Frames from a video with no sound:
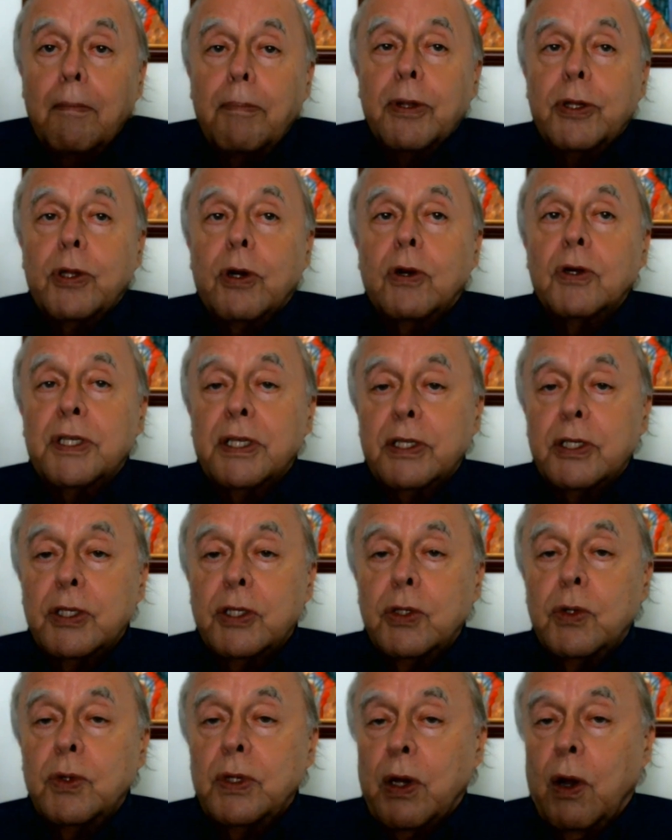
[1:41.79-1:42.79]
but those are the
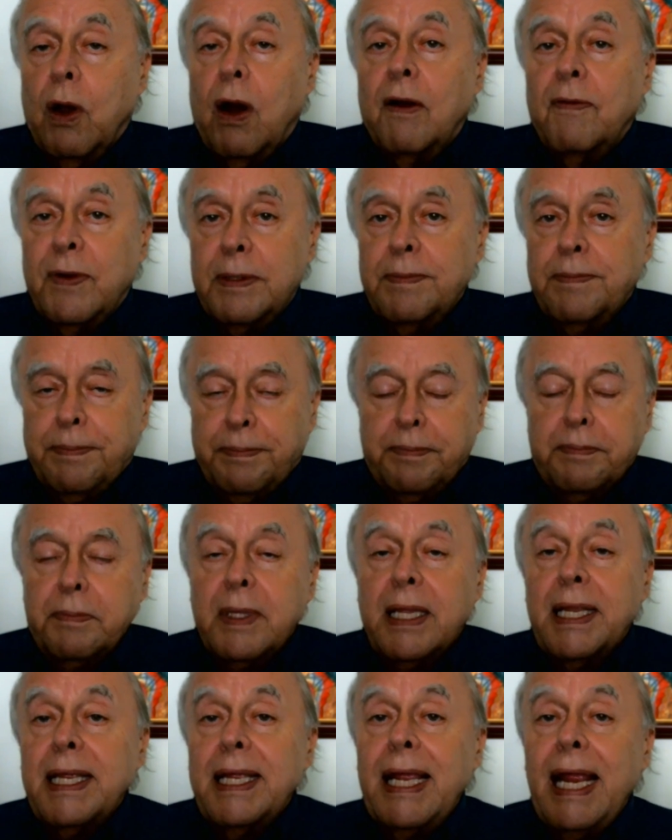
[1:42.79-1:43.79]
two that often
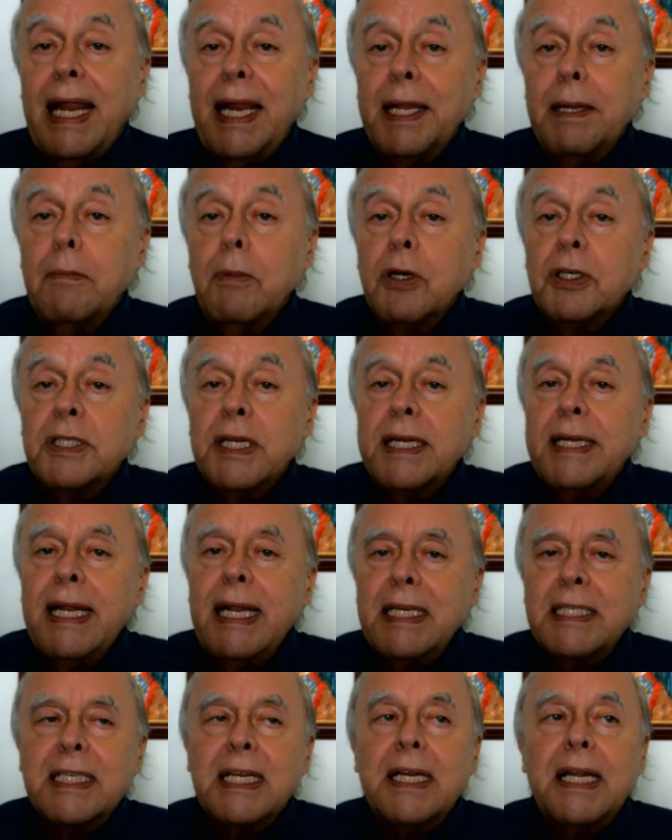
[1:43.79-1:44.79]
gain the most
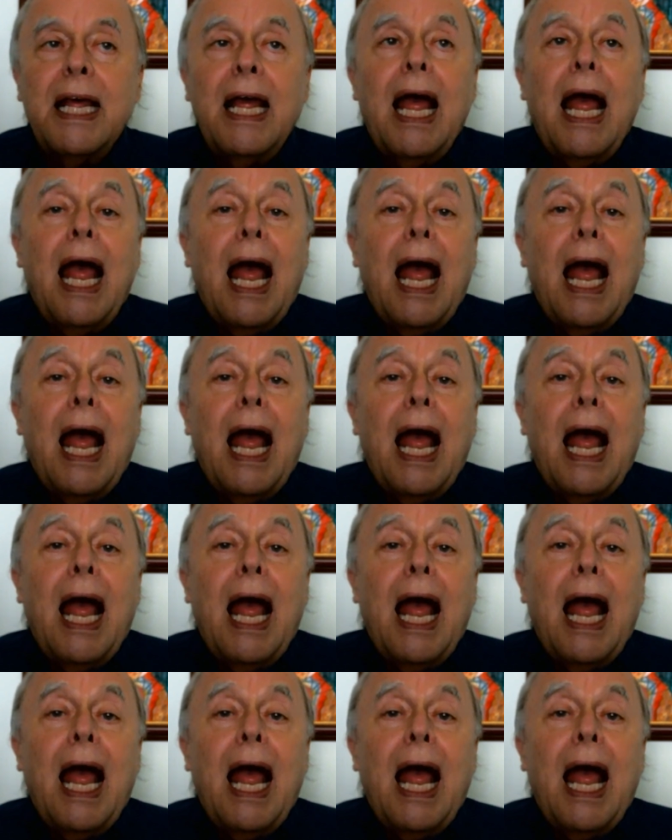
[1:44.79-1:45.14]
attention